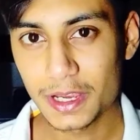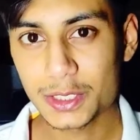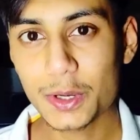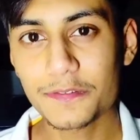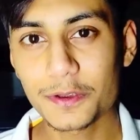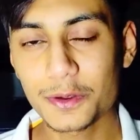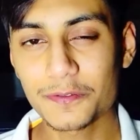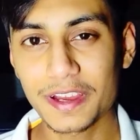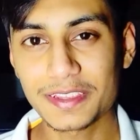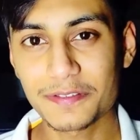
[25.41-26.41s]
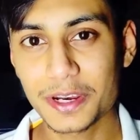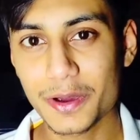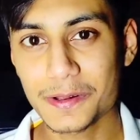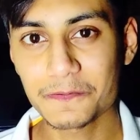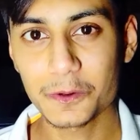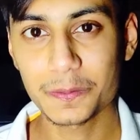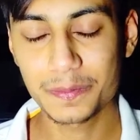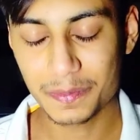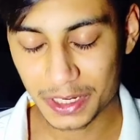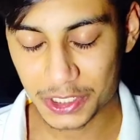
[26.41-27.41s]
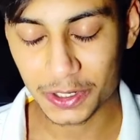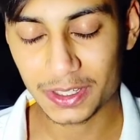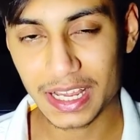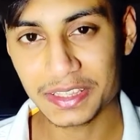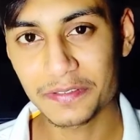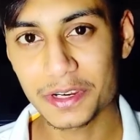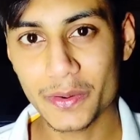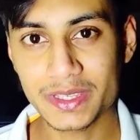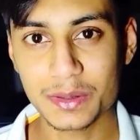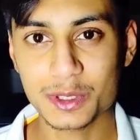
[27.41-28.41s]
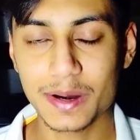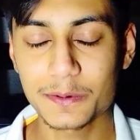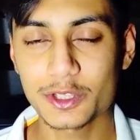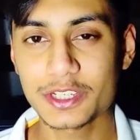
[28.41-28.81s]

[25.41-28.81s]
So if you do find the video helpful, be sure to like the video and subscribe to the